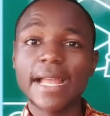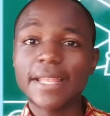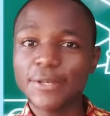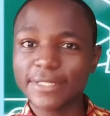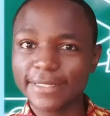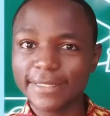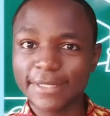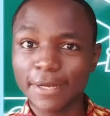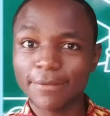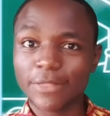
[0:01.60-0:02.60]
10
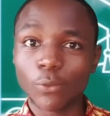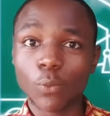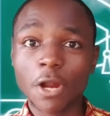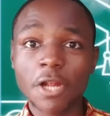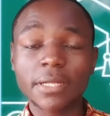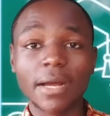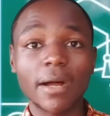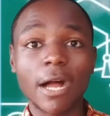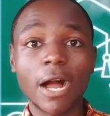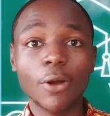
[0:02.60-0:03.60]
uses of the word
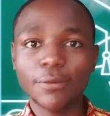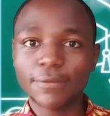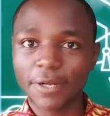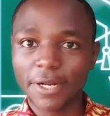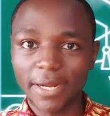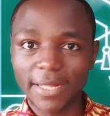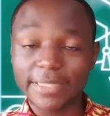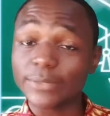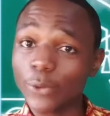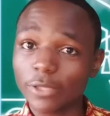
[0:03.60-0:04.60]
over
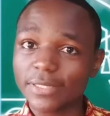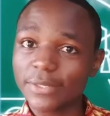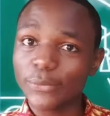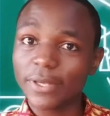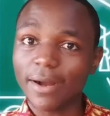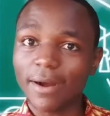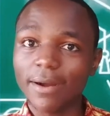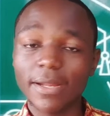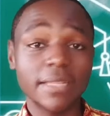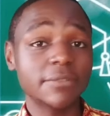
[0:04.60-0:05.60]
is what we
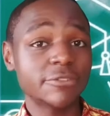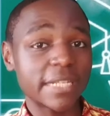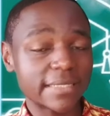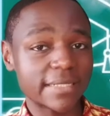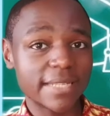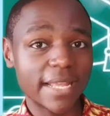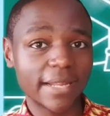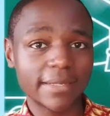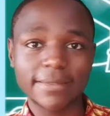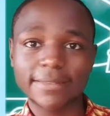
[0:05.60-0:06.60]
are interested
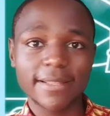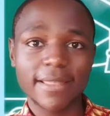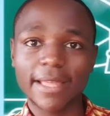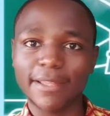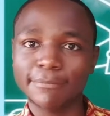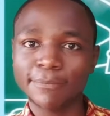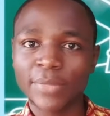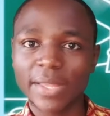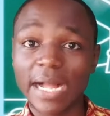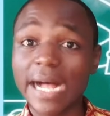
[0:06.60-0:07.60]
in today.
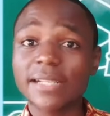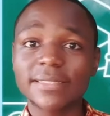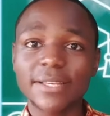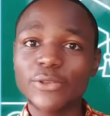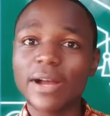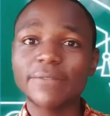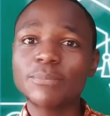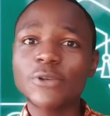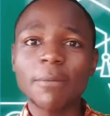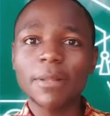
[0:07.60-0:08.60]
As you
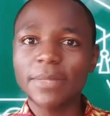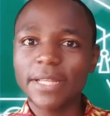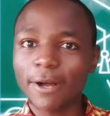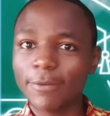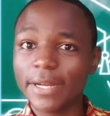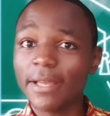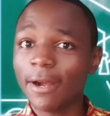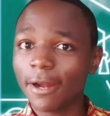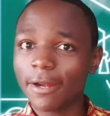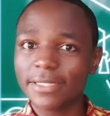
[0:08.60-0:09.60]
have probably already
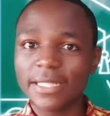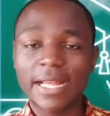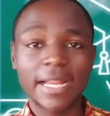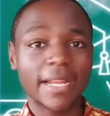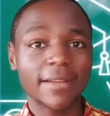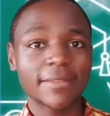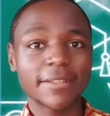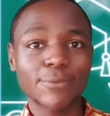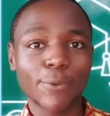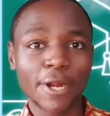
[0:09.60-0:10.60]
heard
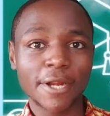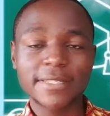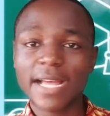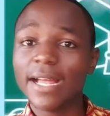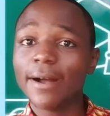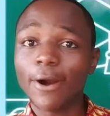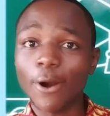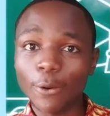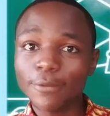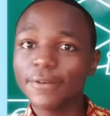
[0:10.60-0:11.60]
this word
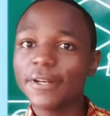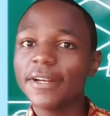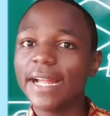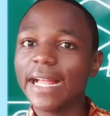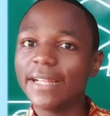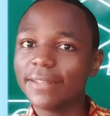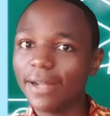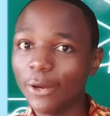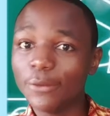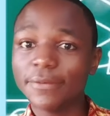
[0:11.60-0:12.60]
over and
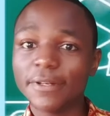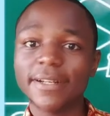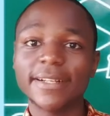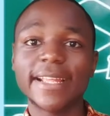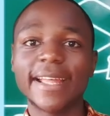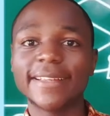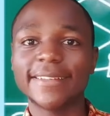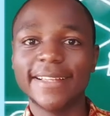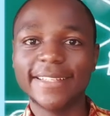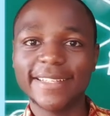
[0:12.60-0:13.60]
over
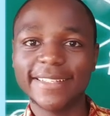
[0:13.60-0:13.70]
again.